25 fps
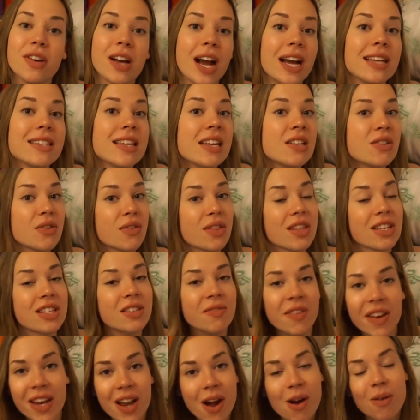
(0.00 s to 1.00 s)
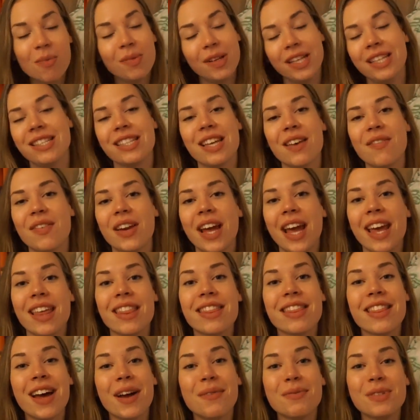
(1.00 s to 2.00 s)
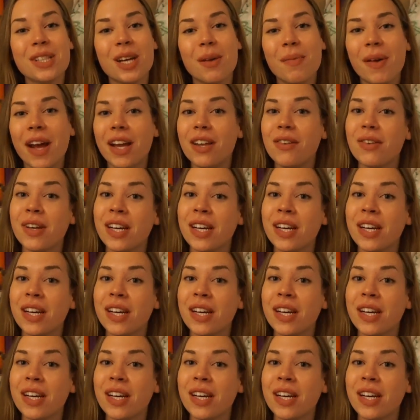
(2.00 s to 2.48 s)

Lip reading: If you guys enjoyed this video, please give it a thumbs up,